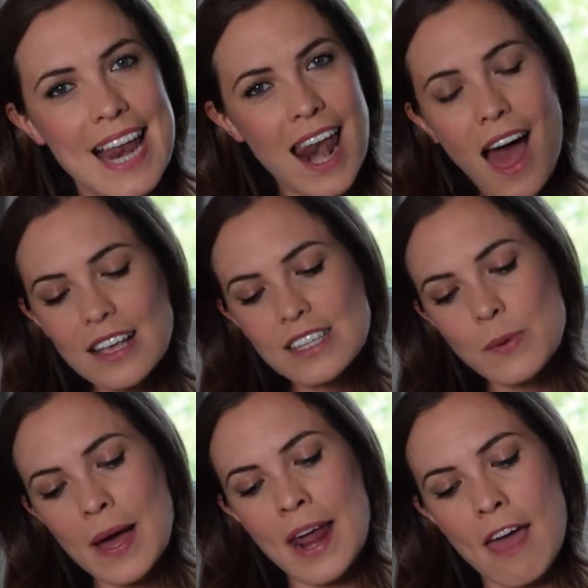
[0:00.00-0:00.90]
last
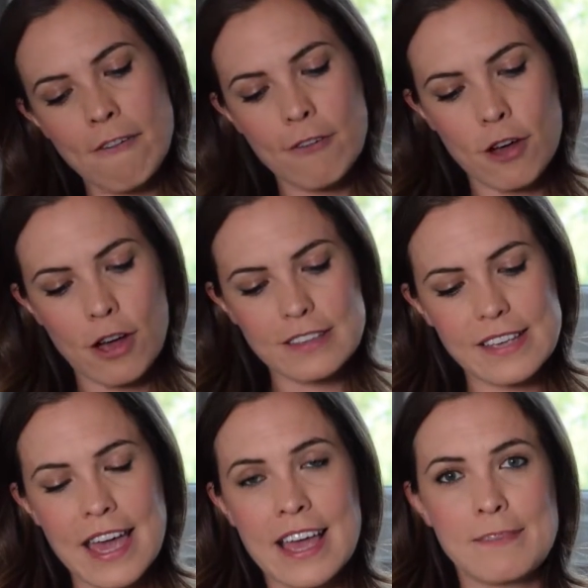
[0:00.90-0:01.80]
one I've got
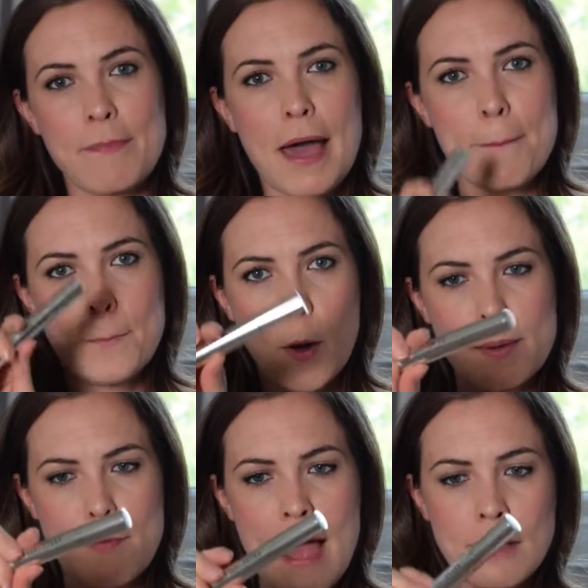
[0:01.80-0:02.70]
is by
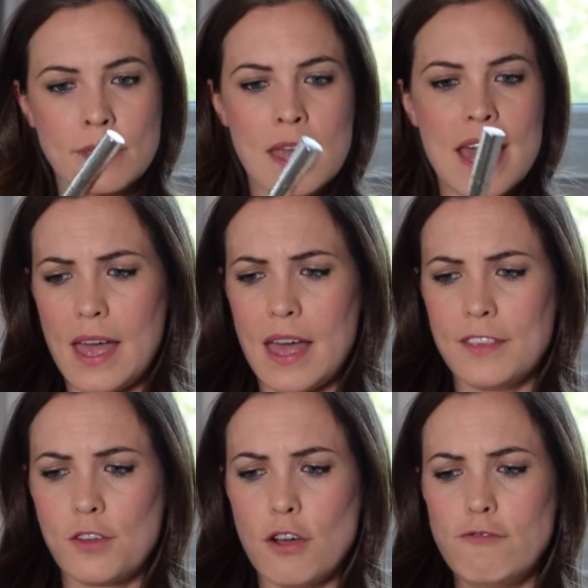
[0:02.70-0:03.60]
Bobbi Brown.
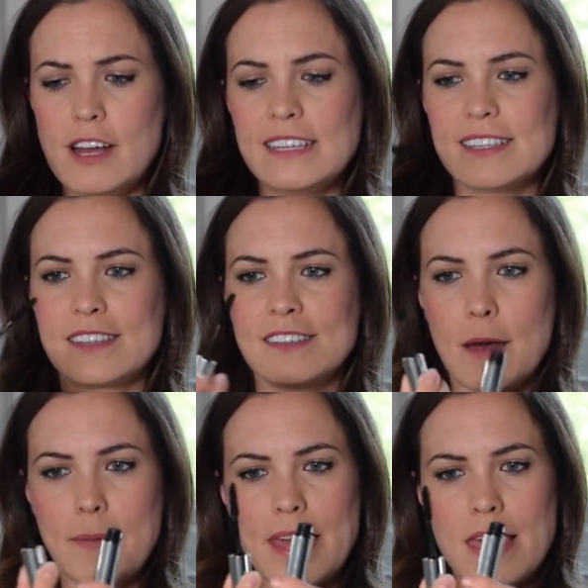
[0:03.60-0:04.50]
It's got a really
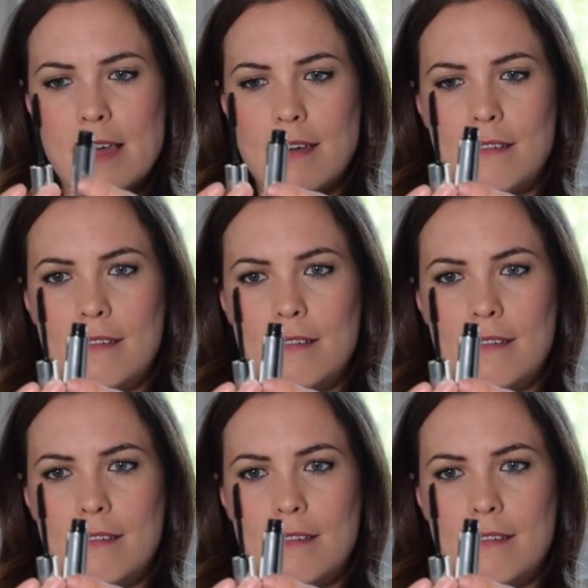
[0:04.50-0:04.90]
stubby